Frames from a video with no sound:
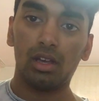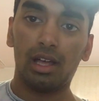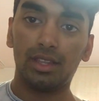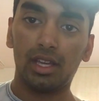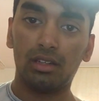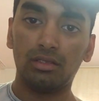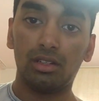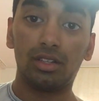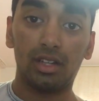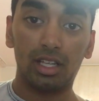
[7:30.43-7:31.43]
And
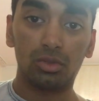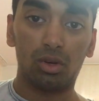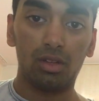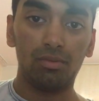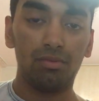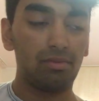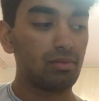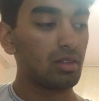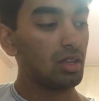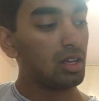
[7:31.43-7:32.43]
then the next one,
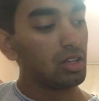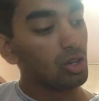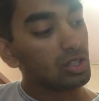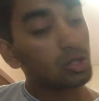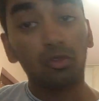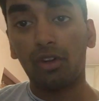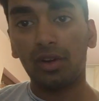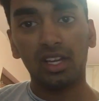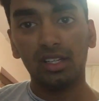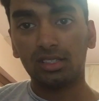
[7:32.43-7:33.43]
it's
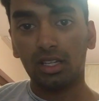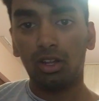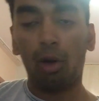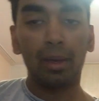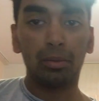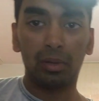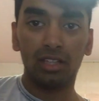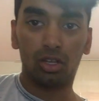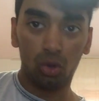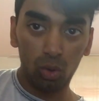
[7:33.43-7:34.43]
very easy. A lot of people play
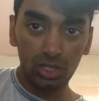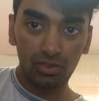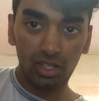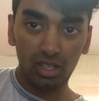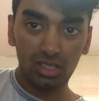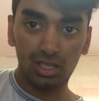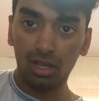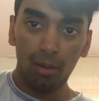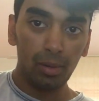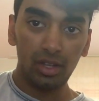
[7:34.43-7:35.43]
the chords for this,
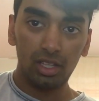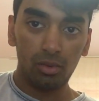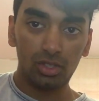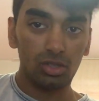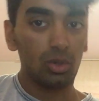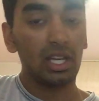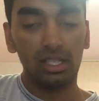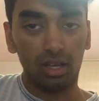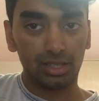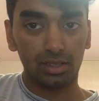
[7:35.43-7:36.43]
but in the original he
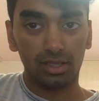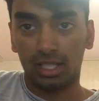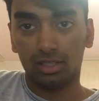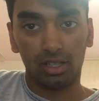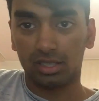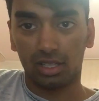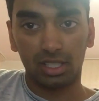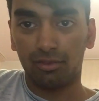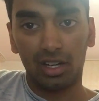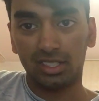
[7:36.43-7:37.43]
doesn't. He just does
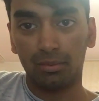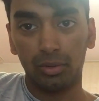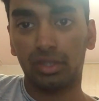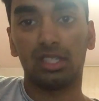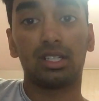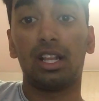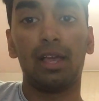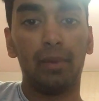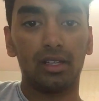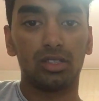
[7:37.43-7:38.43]
it very simple because it's a
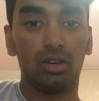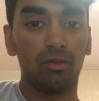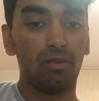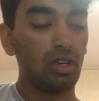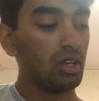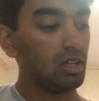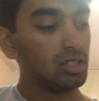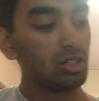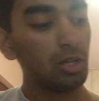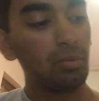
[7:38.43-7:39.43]
laid back song.
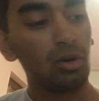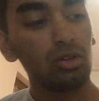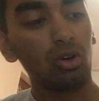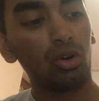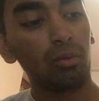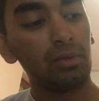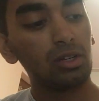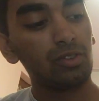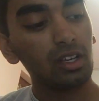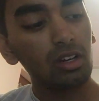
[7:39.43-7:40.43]
So you put your
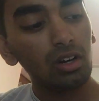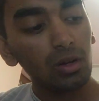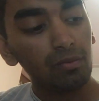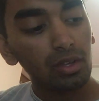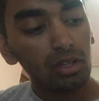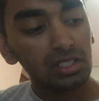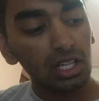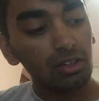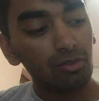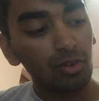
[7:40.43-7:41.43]
middle finger
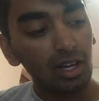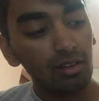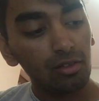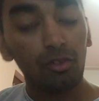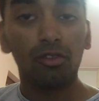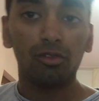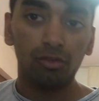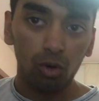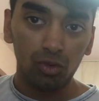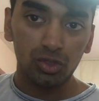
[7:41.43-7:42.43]
2nd fret
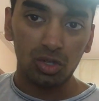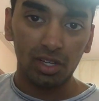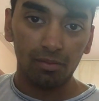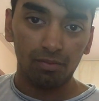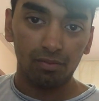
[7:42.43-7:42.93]
4th string.